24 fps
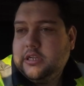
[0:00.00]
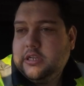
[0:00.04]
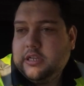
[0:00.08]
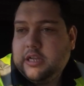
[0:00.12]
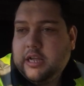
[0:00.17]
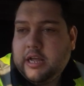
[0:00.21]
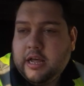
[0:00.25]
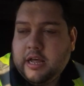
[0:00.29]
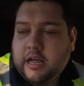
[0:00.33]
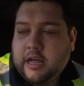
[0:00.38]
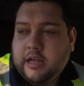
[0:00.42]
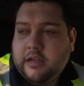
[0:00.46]

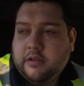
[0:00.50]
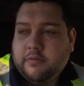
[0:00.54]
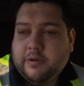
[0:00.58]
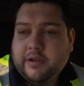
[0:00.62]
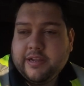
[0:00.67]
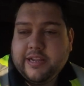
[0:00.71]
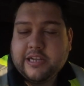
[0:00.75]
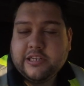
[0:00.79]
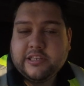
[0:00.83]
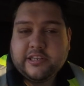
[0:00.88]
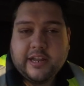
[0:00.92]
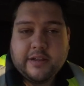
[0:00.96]
Well,
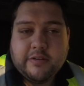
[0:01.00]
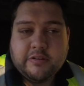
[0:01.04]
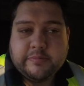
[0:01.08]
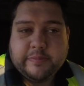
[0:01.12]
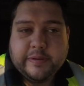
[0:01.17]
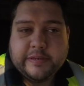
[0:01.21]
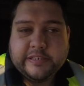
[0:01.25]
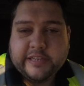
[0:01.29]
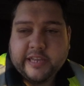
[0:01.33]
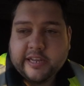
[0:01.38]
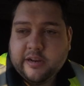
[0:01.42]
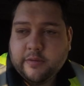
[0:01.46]
yesterday was
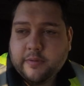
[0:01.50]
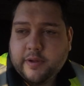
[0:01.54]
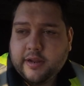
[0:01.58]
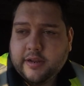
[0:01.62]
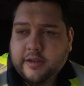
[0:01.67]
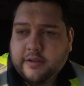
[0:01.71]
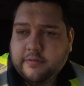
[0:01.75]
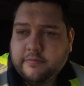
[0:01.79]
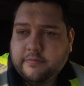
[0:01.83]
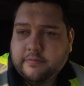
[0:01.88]
busy anyway.